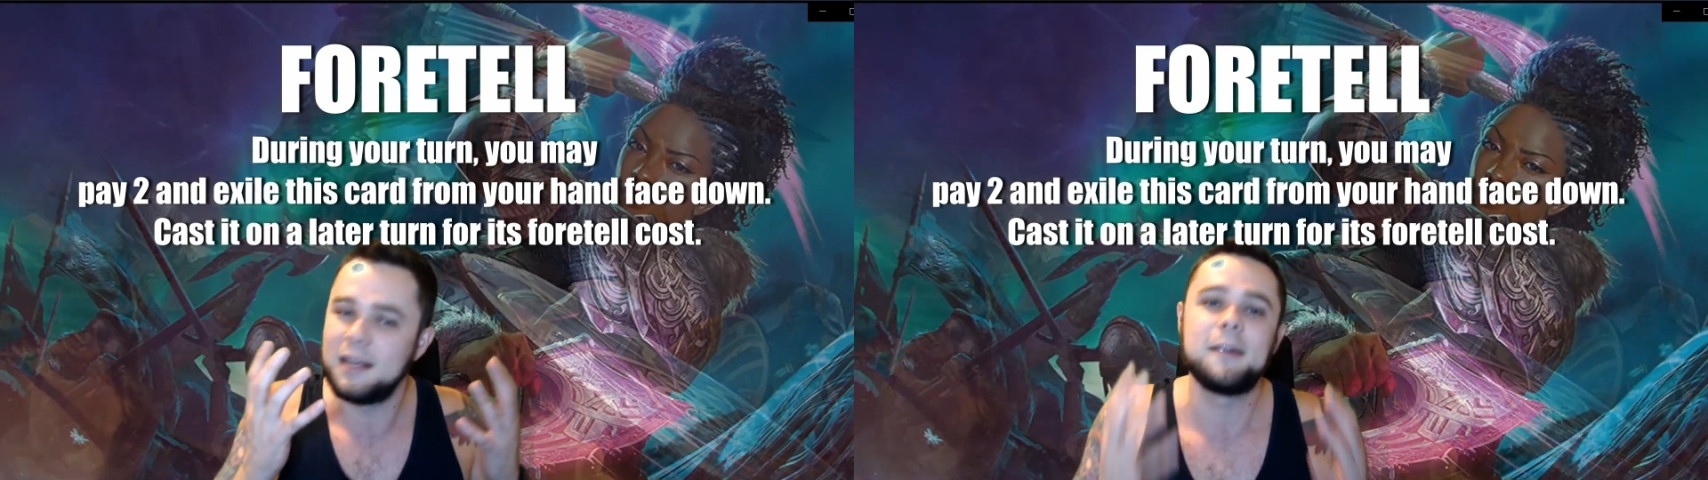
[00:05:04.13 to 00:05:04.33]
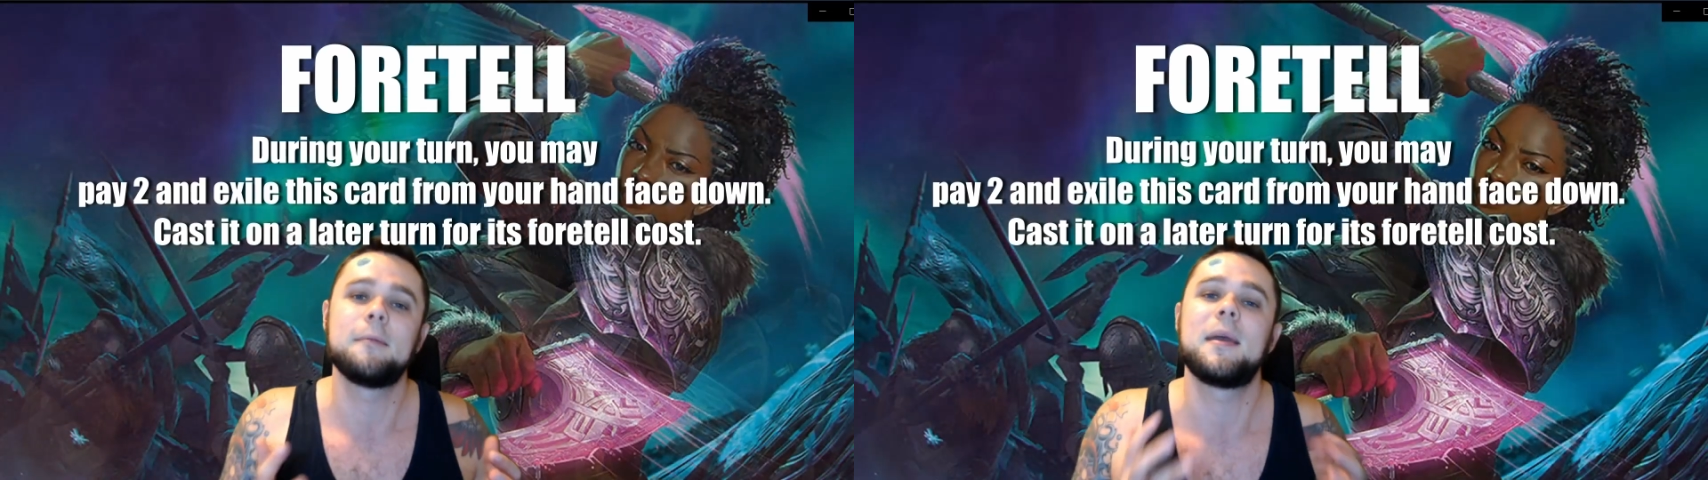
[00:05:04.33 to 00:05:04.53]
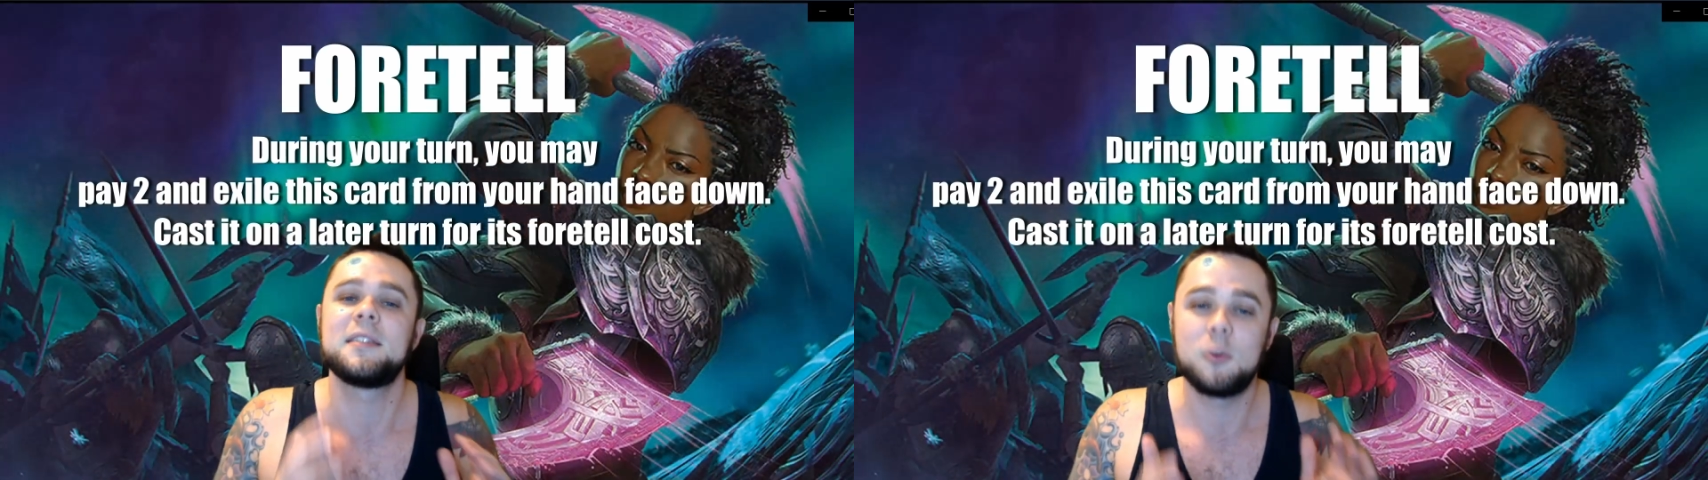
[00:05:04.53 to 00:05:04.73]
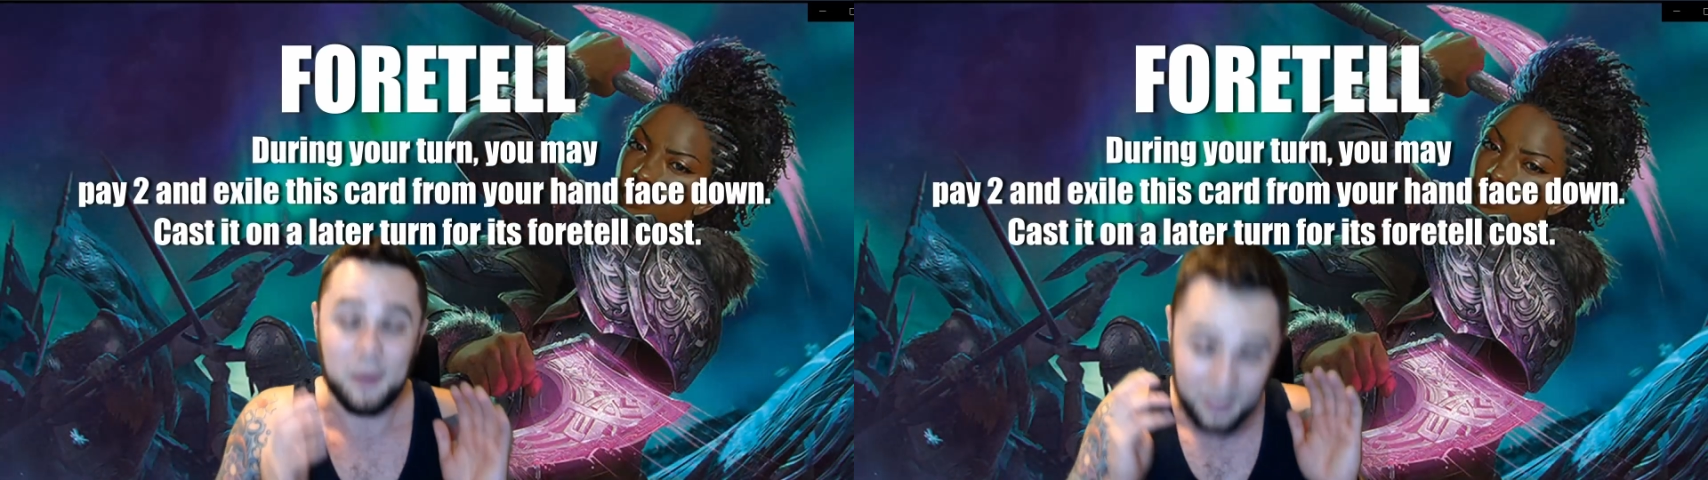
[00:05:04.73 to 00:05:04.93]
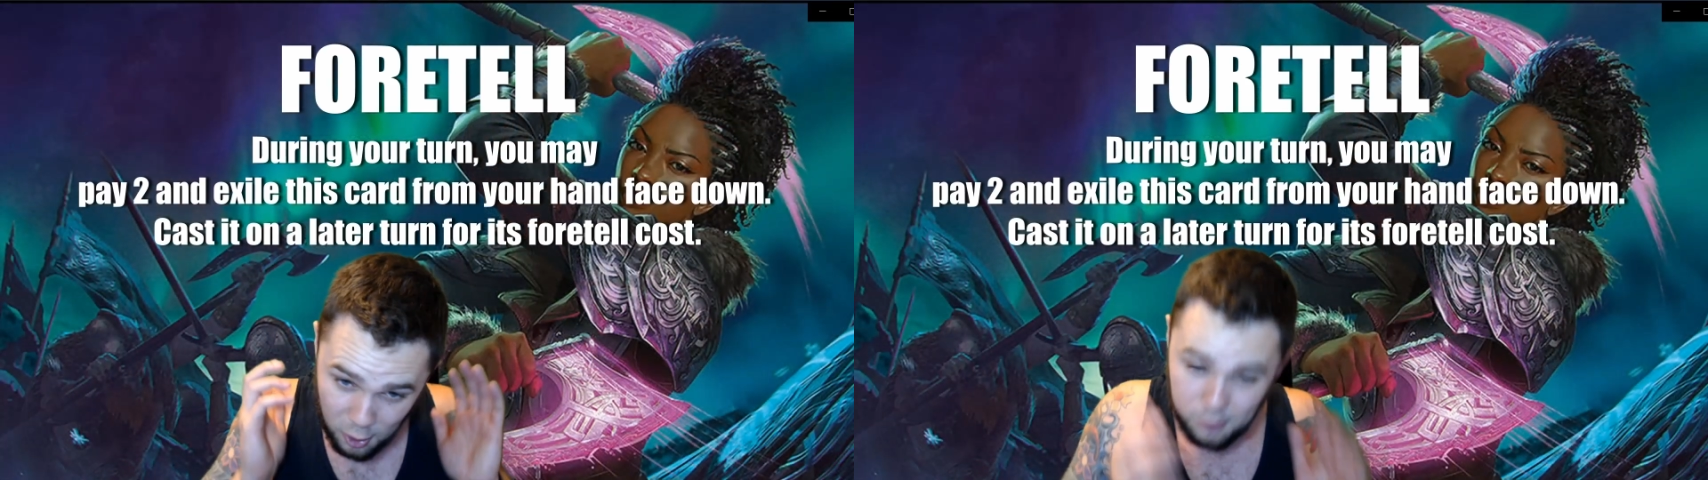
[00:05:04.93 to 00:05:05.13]
here, man, so we
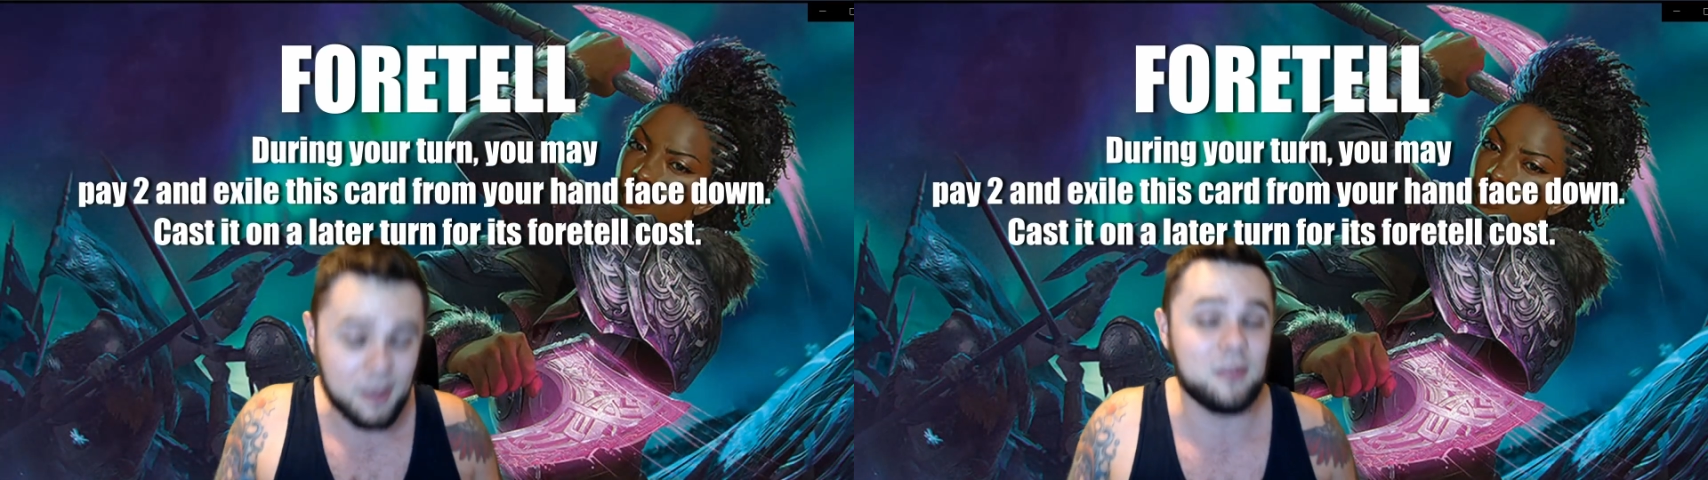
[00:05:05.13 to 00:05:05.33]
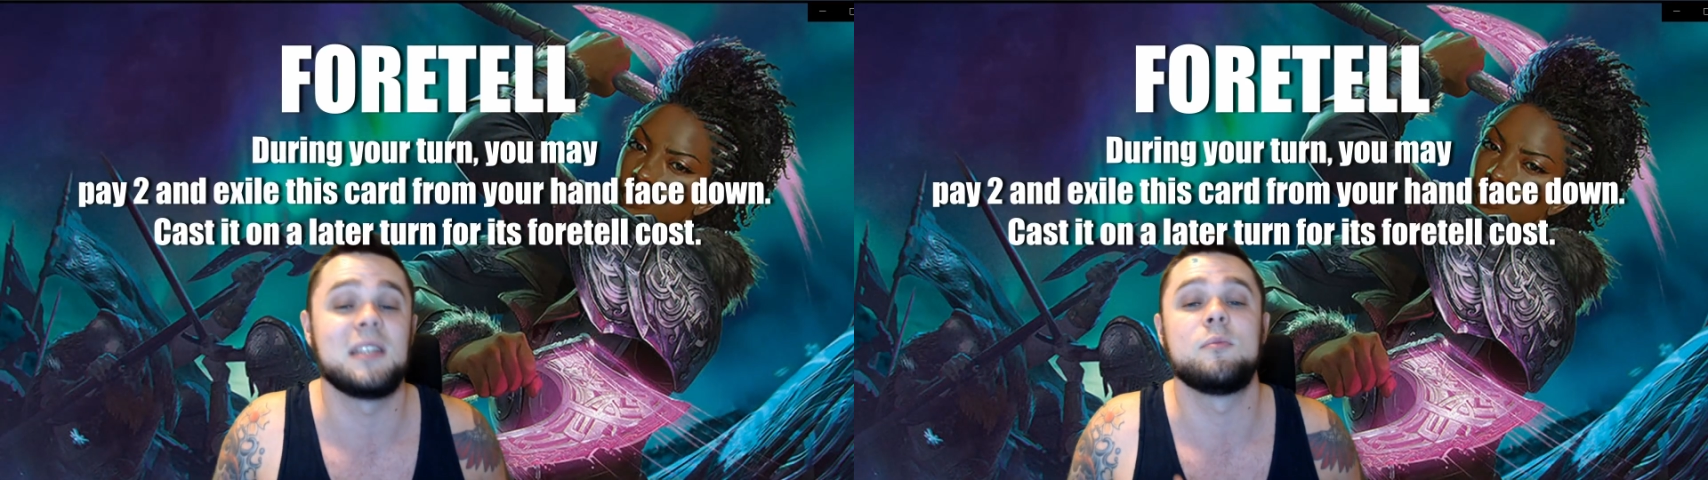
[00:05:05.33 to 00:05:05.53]
can talk about these